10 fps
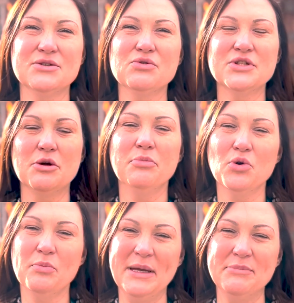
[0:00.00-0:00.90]
also
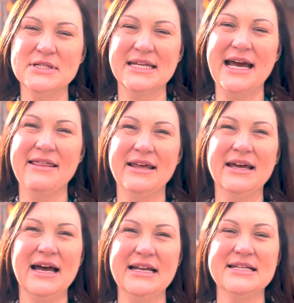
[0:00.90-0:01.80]
brought people
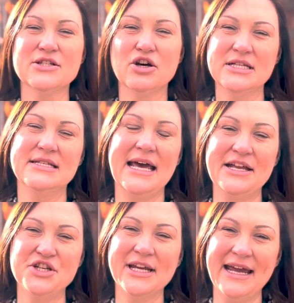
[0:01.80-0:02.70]
together and it's starting to
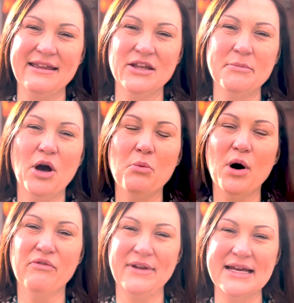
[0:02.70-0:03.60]
educate them on
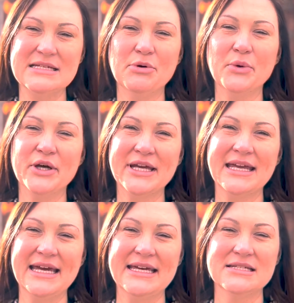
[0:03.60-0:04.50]
what flexible
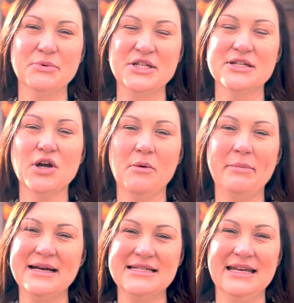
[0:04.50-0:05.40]
working is, which is
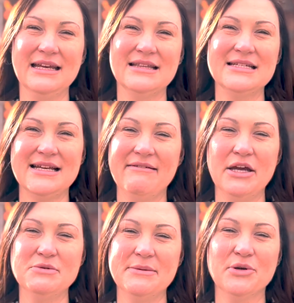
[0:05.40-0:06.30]
combating the
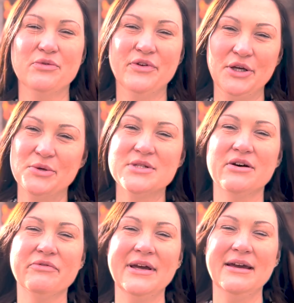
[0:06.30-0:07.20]
stereotypical views
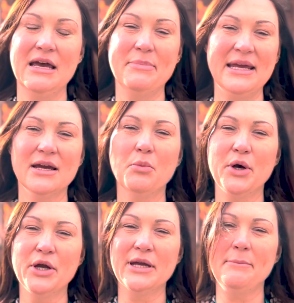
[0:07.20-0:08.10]
of it being a
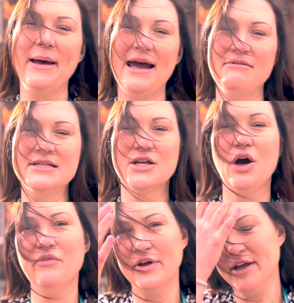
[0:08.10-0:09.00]
working parent's
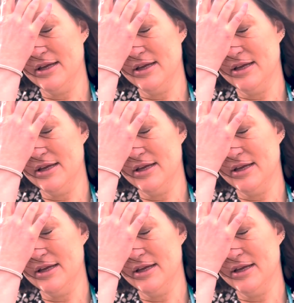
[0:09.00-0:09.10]
offer.